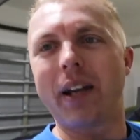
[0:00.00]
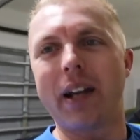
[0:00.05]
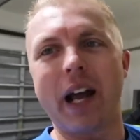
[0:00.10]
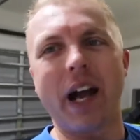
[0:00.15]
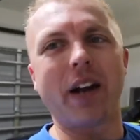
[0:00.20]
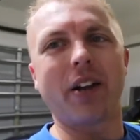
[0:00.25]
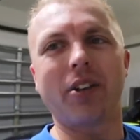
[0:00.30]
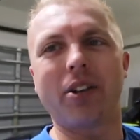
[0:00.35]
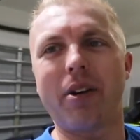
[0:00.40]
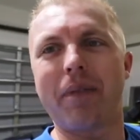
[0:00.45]
And
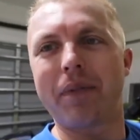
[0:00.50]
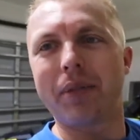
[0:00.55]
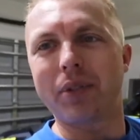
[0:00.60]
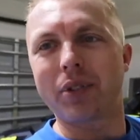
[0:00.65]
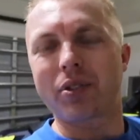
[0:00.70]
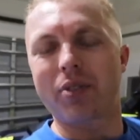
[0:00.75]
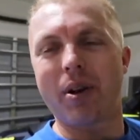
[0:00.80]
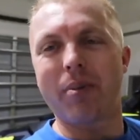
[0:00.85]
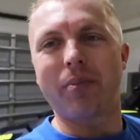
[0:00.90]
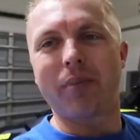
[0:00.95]
I don't know if it
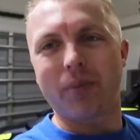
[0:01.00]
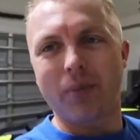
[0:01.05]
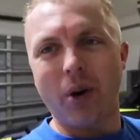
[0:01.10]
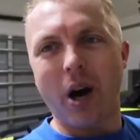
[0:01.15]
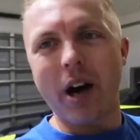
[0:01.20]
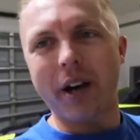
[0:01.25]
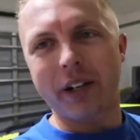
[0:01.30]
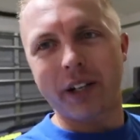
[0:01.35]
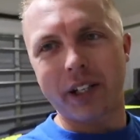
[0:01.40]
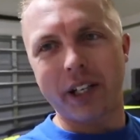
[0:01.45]
was from
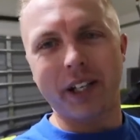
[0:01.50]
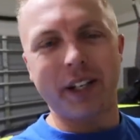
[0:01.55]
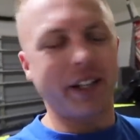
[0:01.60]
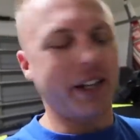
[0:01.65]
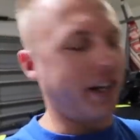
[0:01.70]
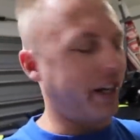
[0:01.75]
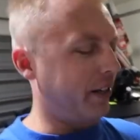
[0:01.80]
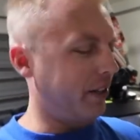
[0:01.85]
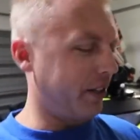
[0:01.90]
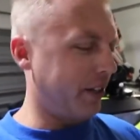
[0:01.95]
water getting
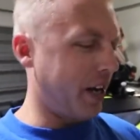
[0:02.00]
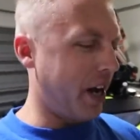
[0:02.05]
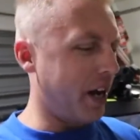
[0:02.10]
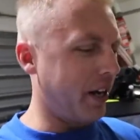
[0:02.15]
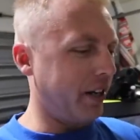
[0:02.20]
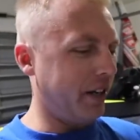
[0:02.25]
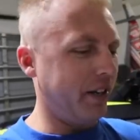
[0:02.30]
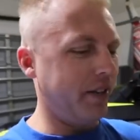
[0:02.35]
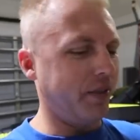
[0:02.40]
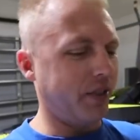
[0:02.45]
on it or
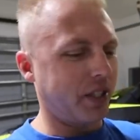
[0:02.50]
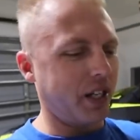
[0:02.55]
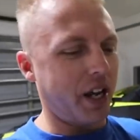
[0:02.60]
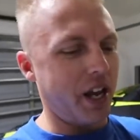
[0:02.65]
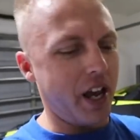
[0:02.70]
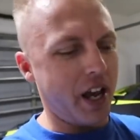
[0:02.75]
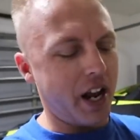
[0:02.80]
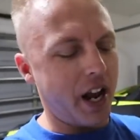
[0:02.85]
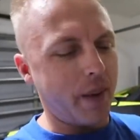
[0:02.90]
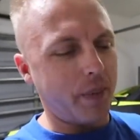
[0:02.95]
not. It was
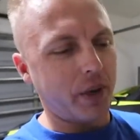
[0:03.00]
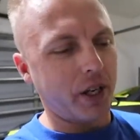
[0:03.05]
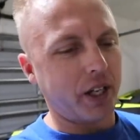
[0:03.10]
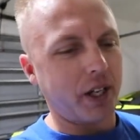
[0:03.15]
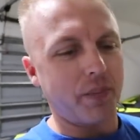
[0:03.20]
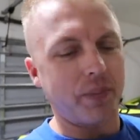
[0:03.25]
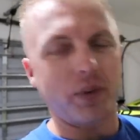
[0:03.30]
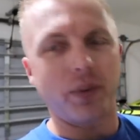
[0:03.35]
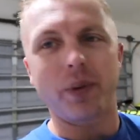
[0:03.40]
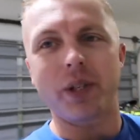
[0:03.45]
like, it happened a
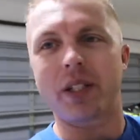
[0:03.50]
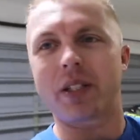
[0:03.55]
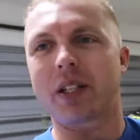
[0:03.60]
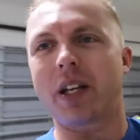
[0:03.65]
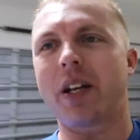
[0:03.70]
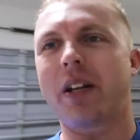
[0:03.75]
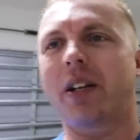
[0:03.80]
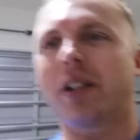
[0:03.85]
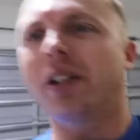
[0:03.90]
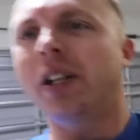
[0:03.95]
couple of weeks
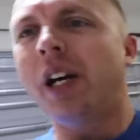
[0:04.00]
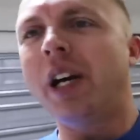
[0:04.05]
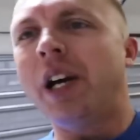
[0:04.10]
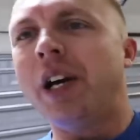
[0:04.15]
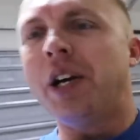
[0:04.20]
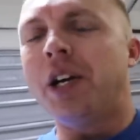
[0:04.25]
later.